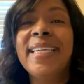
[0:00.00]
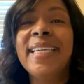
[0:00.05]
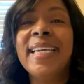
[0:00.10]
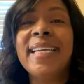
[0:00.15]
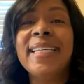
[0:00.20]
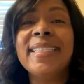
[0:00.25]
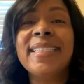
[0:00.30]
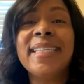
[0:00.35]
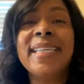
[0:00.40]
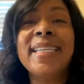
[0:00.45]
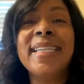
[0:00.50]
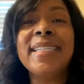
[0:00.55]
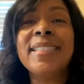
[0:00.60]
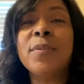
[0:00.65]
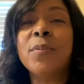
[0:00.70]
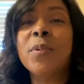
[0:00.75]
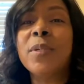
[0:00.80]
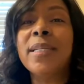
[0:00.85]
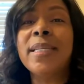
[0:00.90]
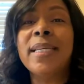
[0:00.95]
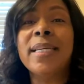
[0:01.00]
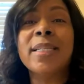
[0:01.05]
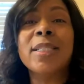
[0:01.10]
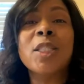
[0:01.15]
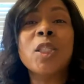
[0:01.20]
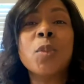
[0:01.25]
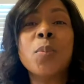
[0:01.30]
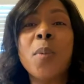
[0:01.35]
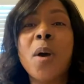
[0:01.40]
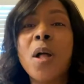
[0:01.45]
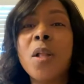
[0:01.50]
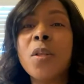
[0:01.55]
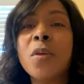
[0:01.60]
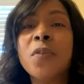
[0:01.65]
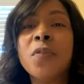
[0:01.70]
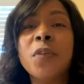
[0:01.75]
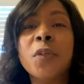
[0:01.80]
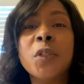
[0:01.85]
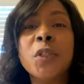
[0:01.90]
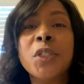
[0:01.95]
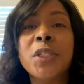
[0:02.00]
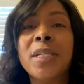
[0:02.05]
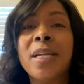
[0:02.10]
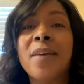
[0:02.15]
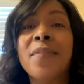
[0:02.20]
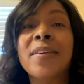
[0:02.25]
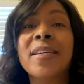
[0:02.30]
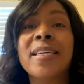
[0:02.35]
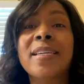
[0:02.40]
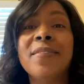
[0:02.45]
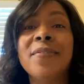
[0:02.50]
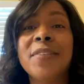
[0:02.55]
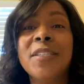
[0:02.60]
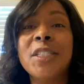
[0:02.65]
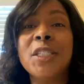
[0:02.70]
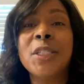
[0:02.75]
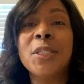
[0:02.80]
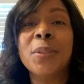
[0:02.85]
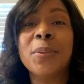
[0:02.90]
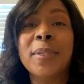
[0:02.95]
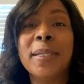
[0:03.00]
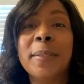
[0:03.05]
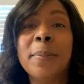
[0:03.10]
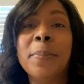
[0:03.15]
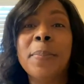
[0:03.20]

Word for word: Yes, it is really a smaller version of a conventional